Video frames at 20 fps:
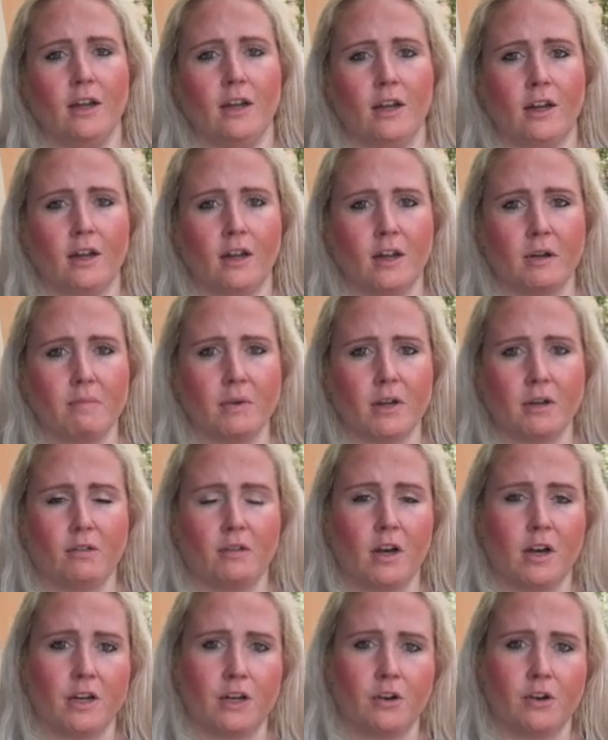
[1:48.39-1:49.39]
I met a
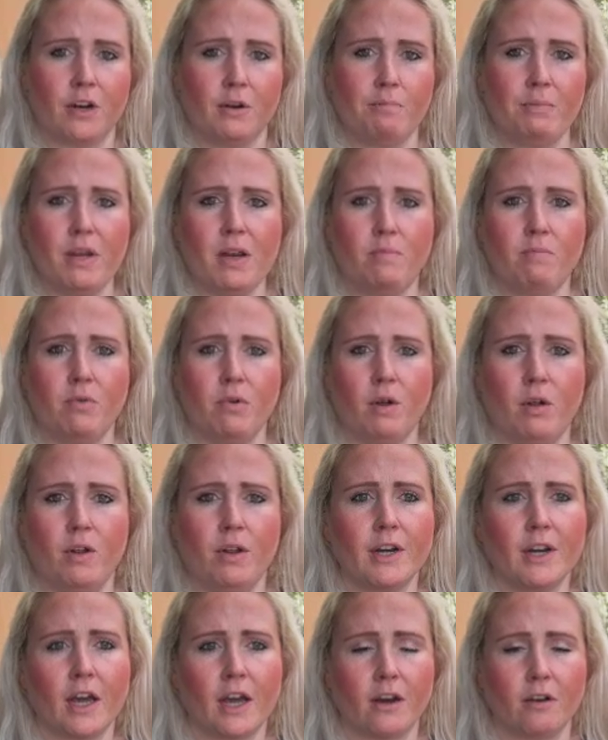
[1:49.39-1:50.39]
lot of great people
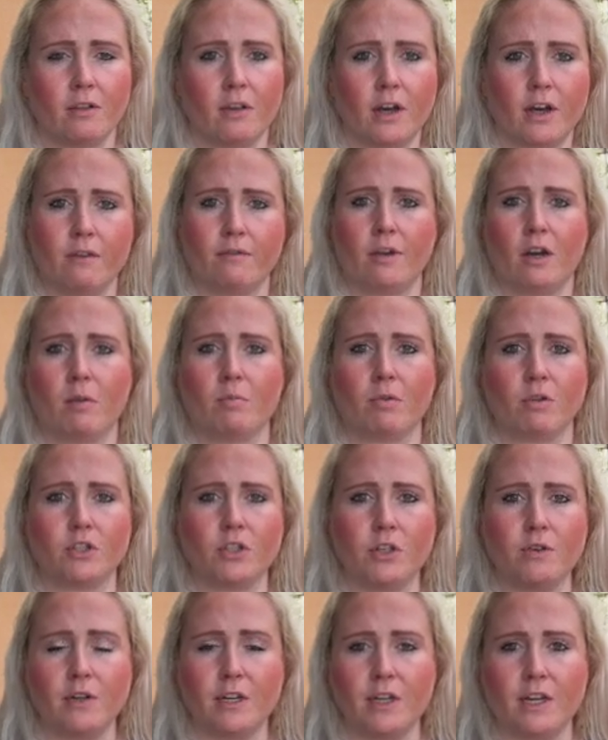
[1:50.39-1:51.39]
and had a lot of
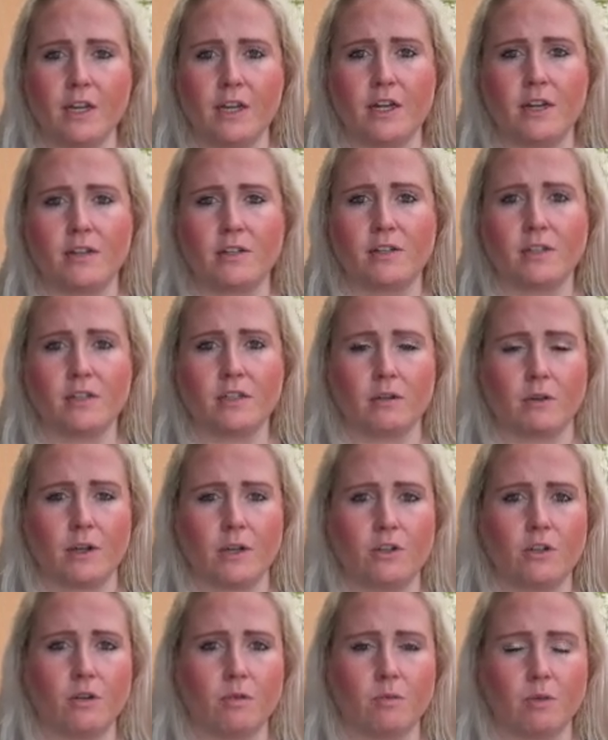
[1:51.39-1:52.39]
opportunities, so I
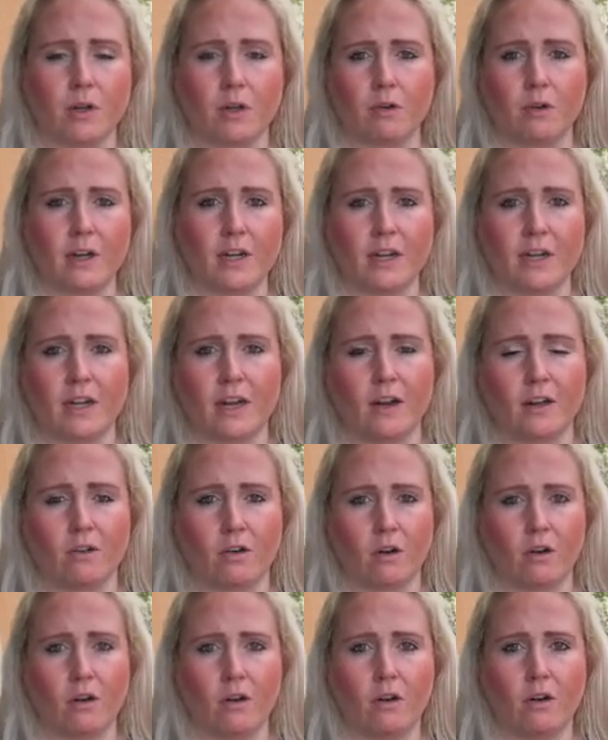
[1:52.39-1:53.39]
don't regret it at
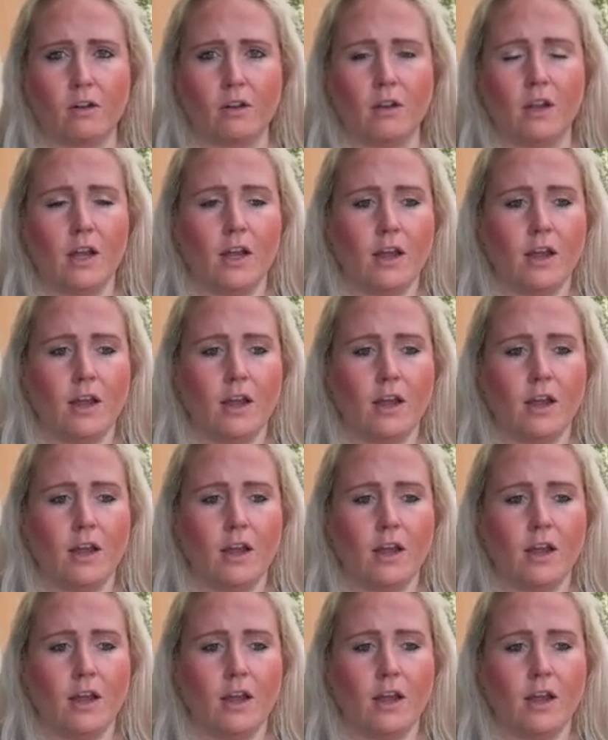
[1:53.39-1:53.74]
all.